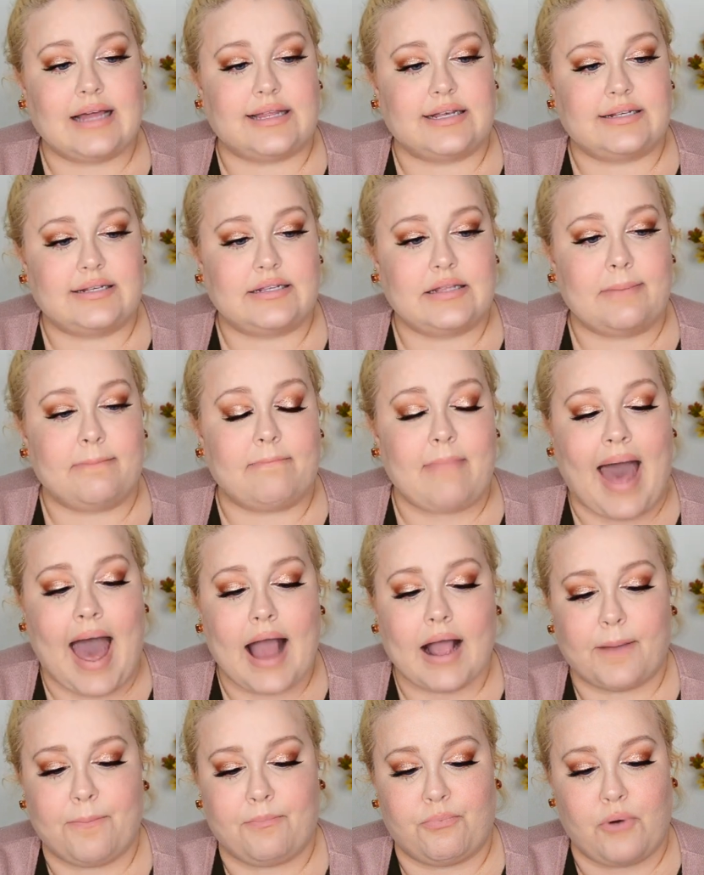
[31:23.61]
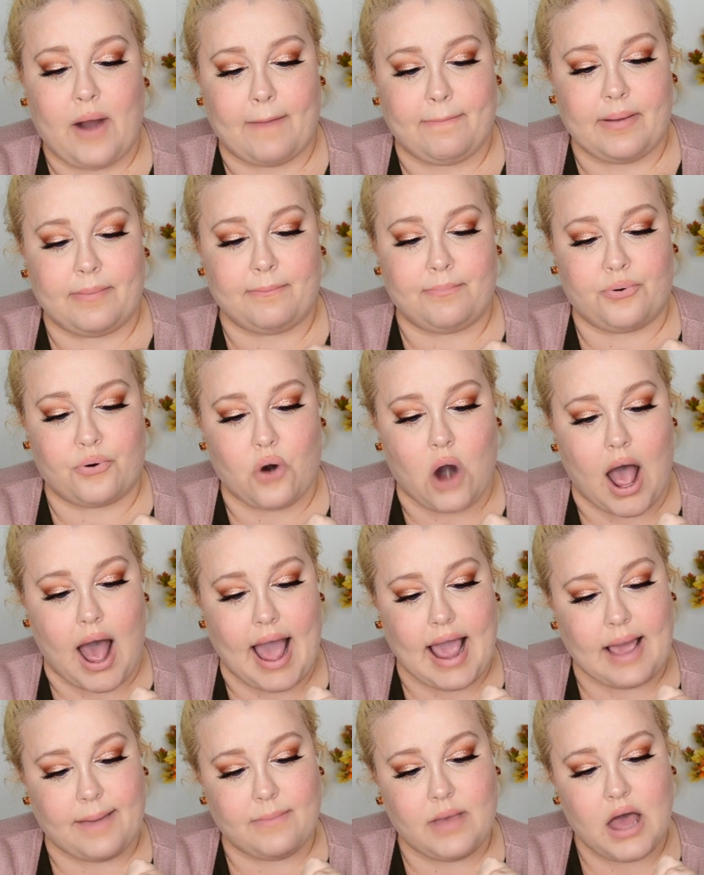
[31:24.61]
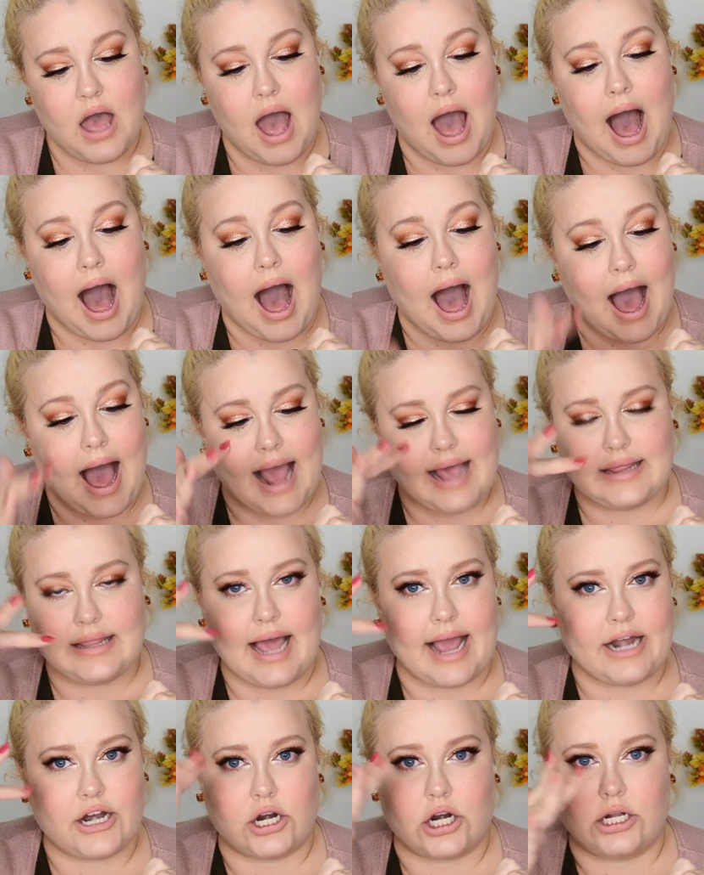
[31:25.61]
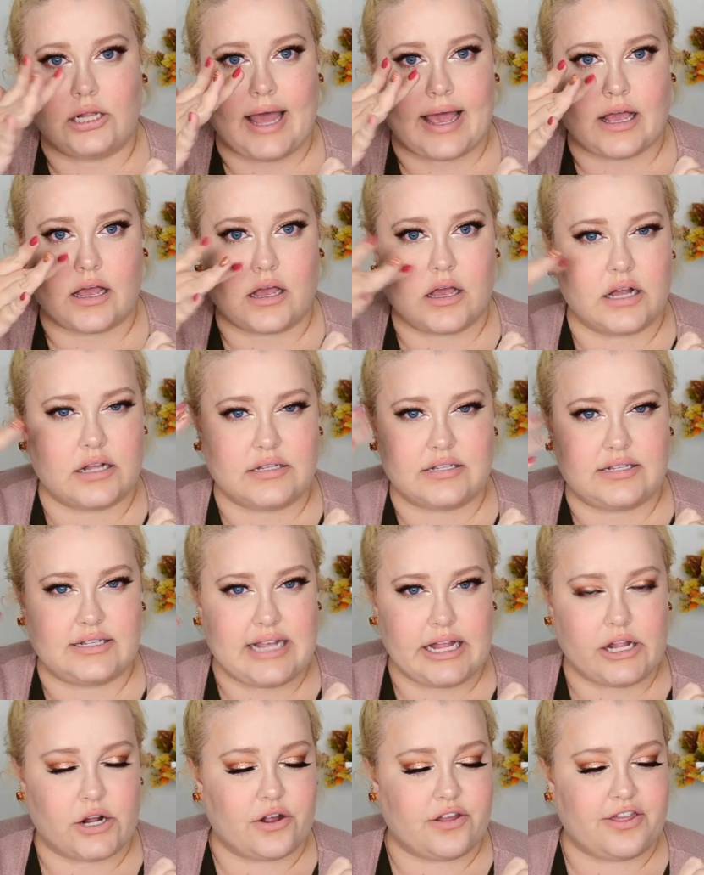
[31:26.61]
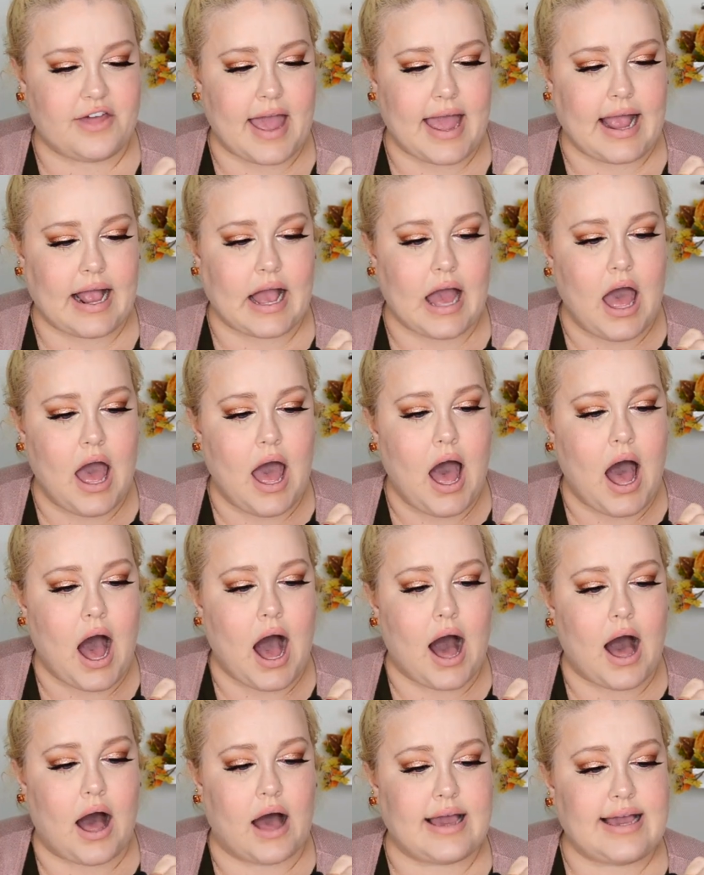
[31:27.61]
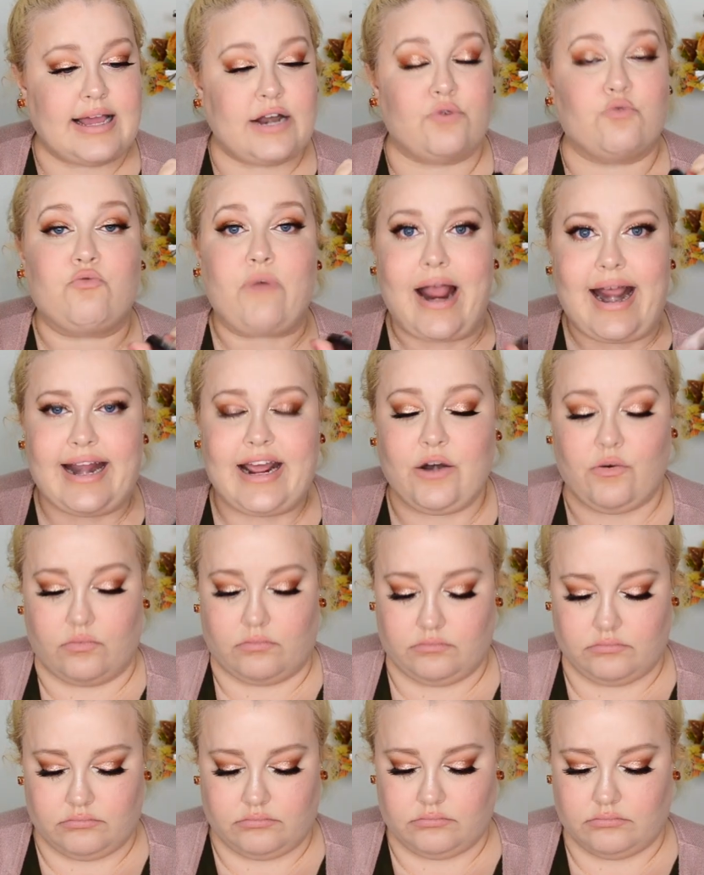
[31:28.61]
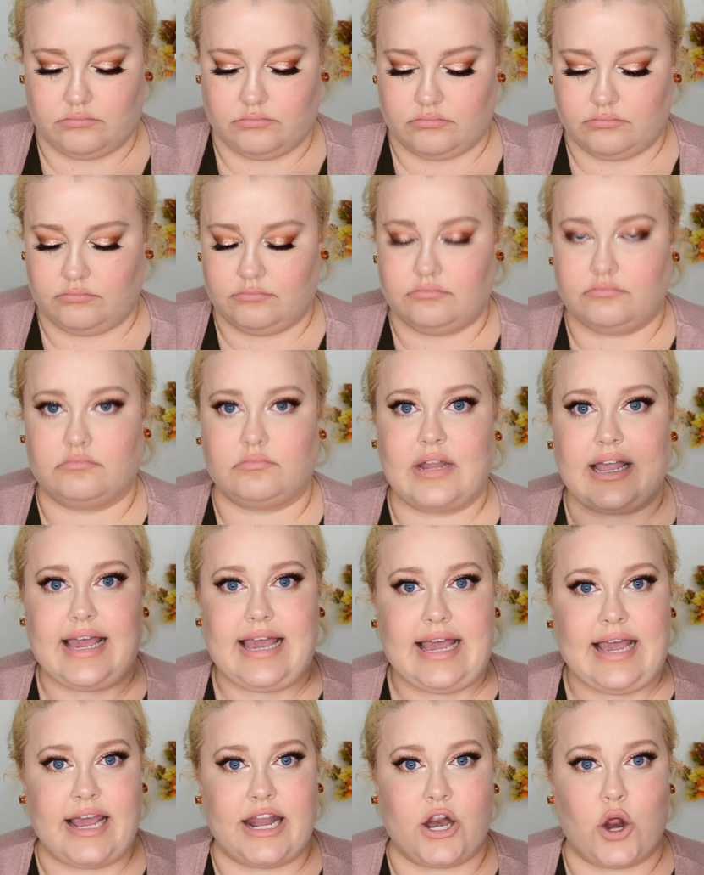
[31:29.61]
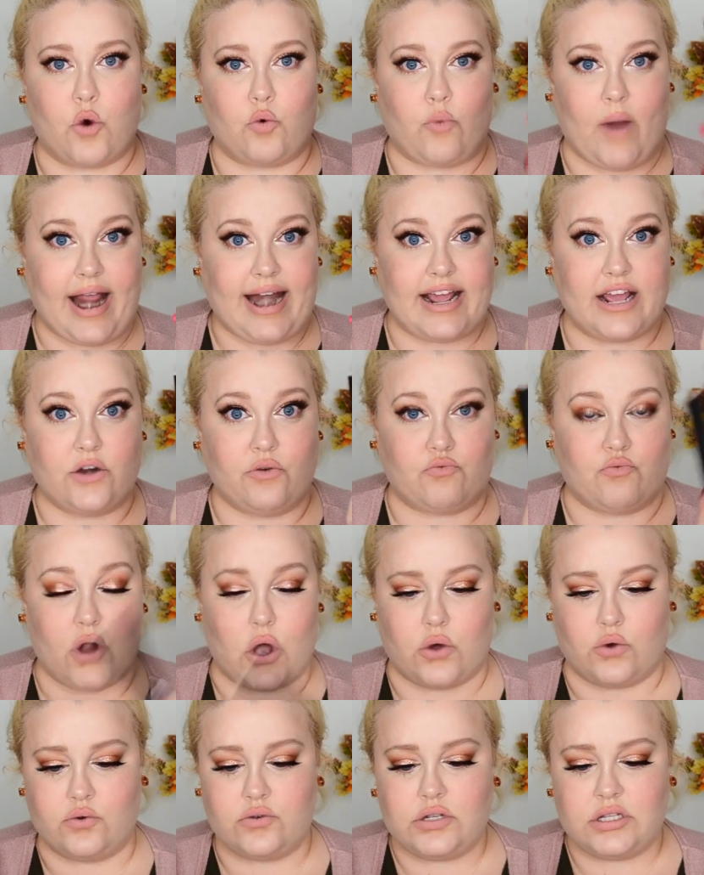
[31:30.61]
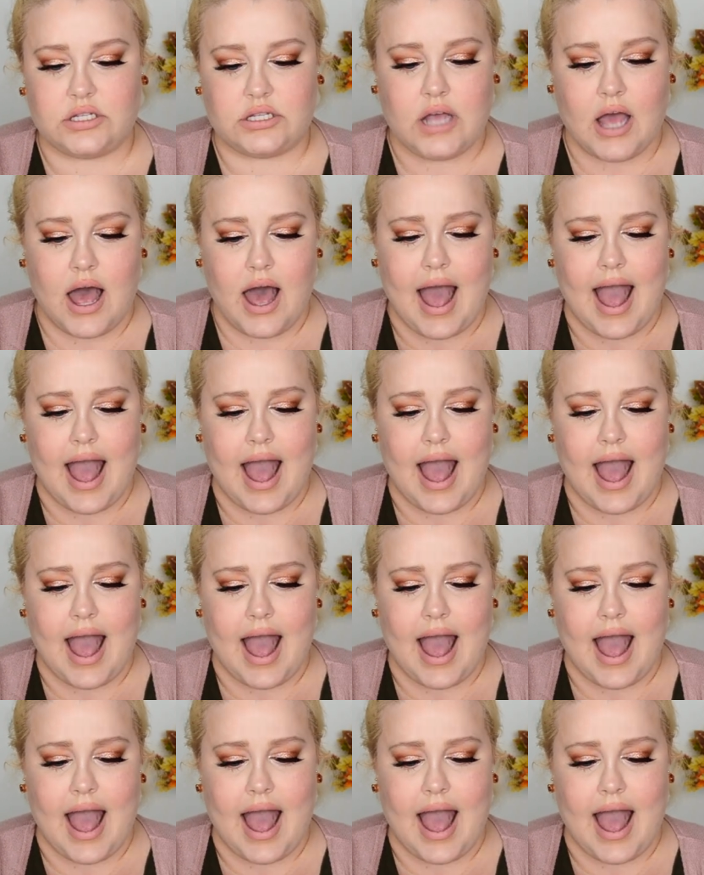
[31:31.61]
This is the MAC Prep and Prime highlighter, like concealer thing uh, in Radiant in Radiant Rose.